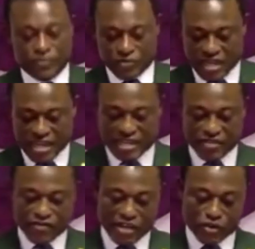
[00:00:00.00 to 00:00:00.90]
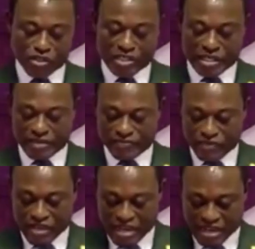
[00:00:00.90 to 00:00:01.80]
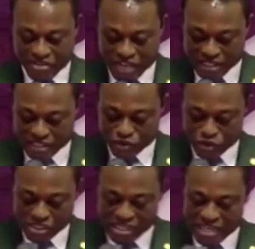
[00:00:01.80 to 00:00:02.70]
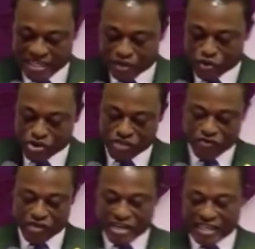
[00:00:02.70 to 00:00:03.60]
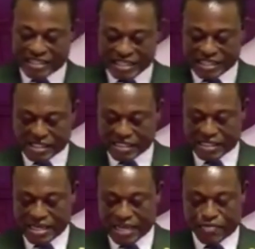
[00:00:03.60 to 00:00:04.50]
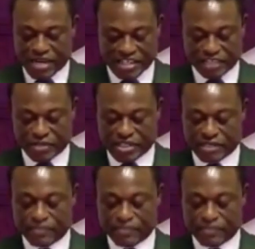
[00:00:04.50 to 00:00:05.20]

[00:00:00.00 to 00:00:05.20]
and evaluated and that he was undergoing further testing and management